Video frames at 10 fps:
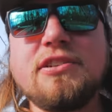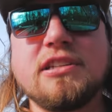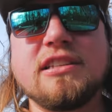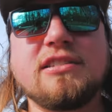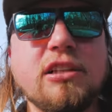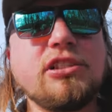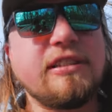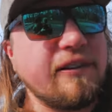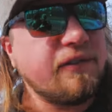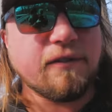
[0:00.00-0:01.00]
just it's such a
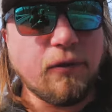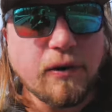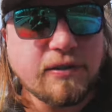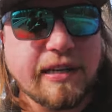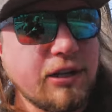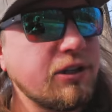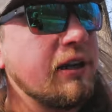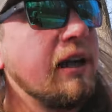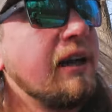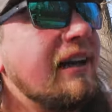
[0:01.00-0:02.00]
different forestation